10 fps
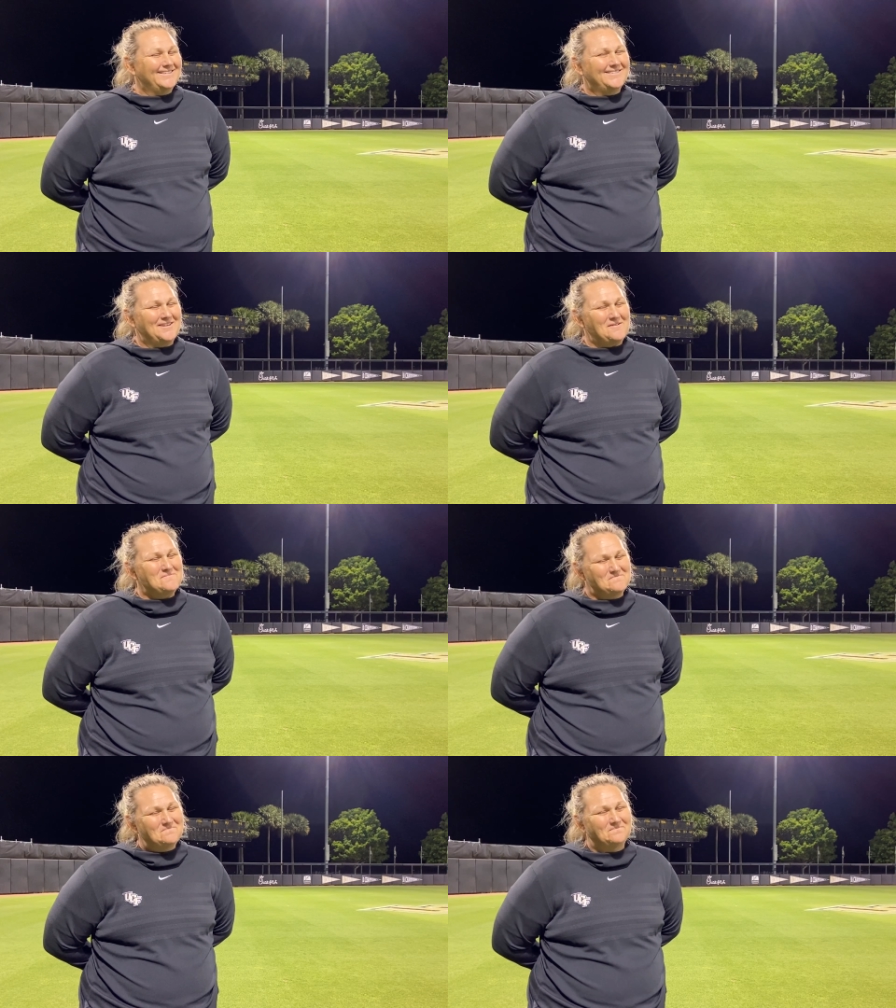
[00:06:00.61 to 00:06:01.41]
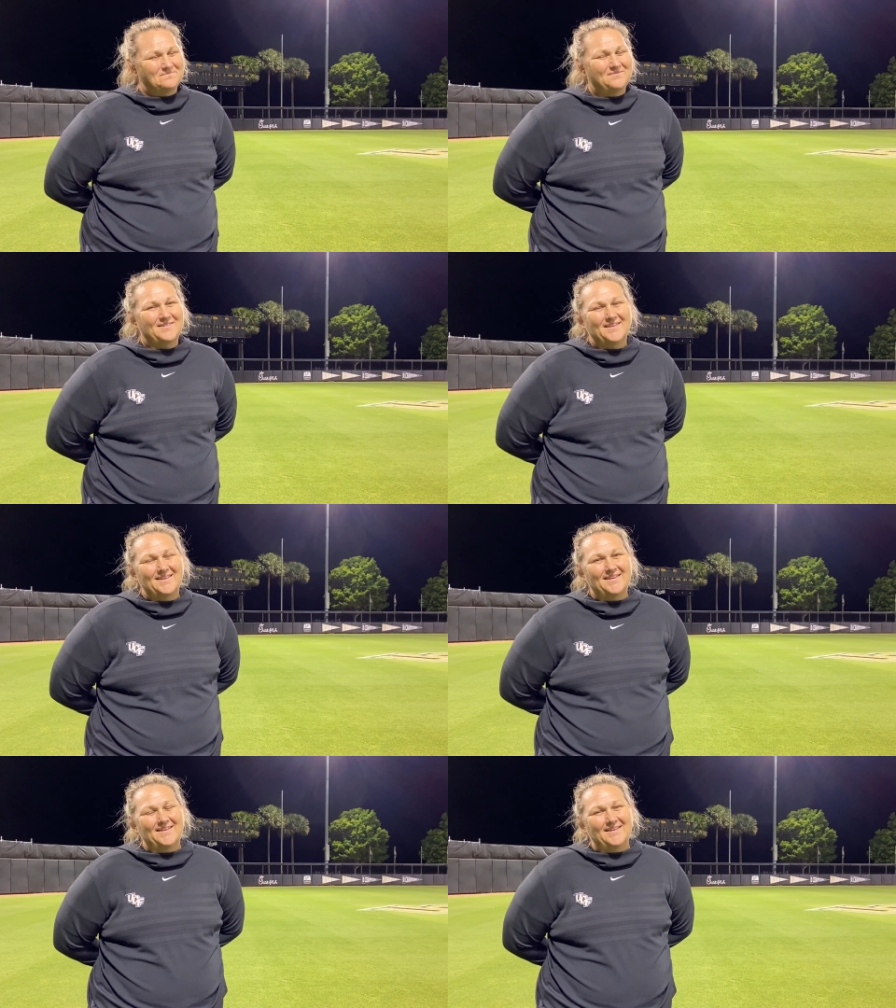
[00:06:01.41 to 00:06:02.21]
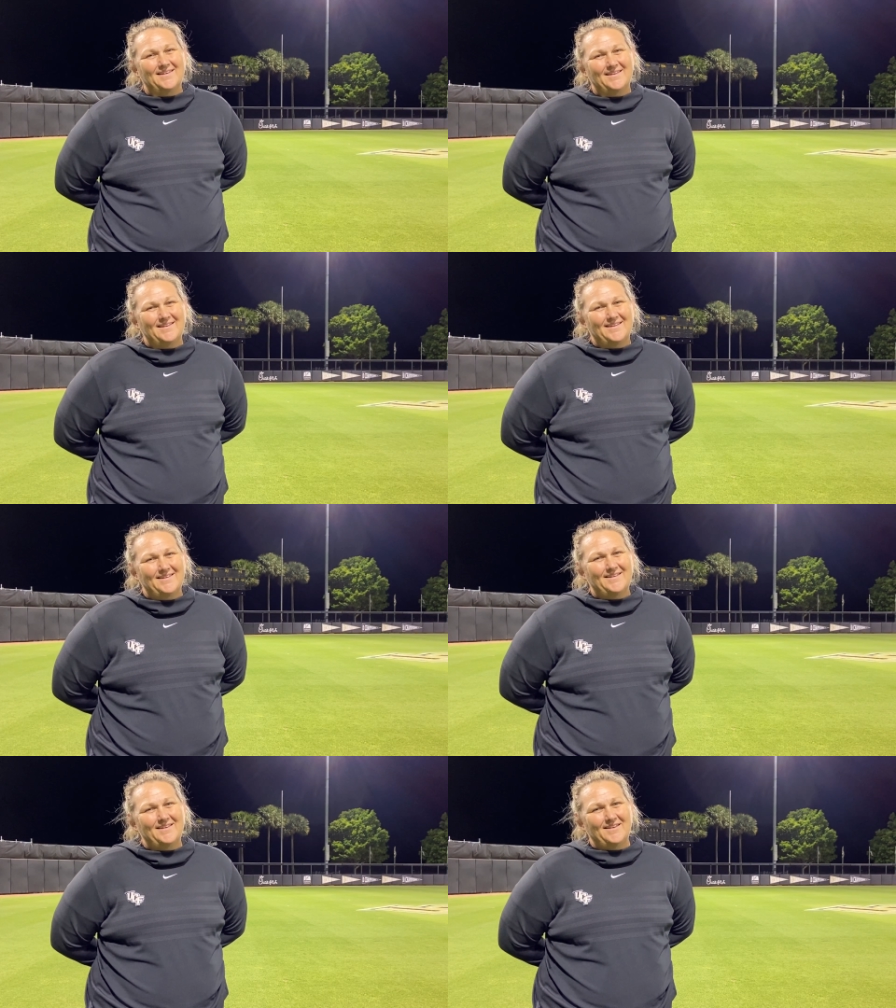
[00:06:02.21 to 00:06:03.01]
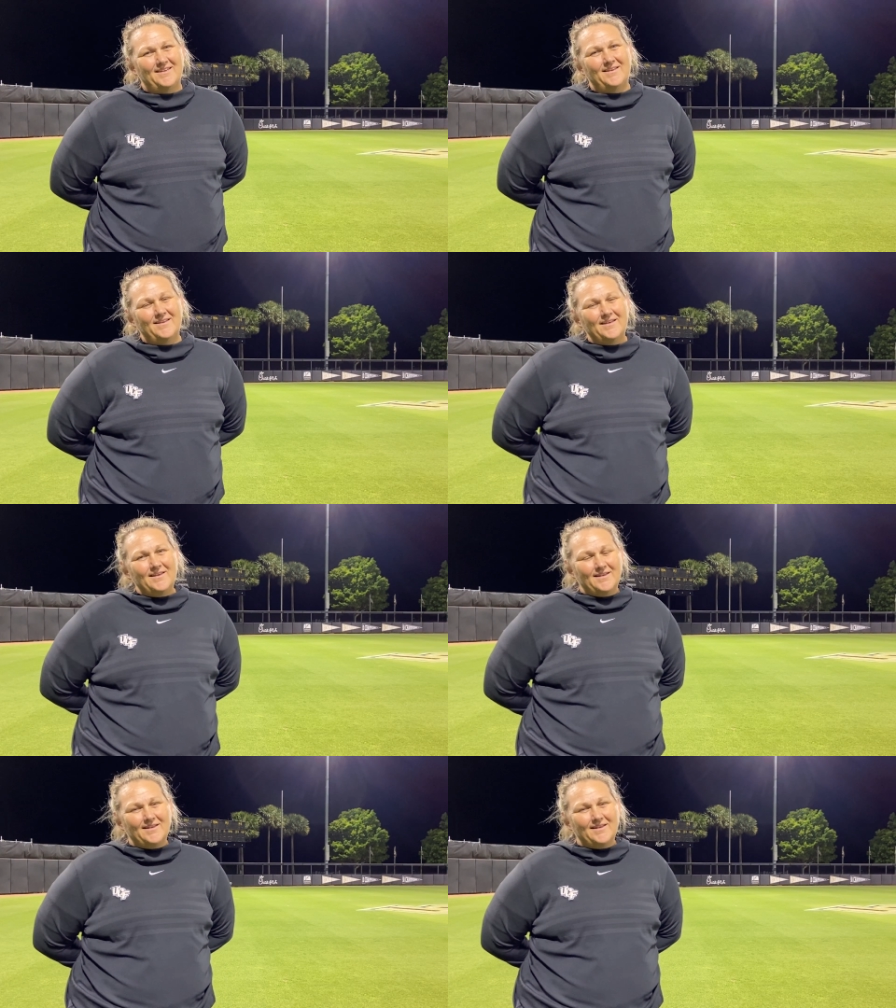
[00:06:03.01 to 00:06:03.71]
So you know, we talk about the team learning the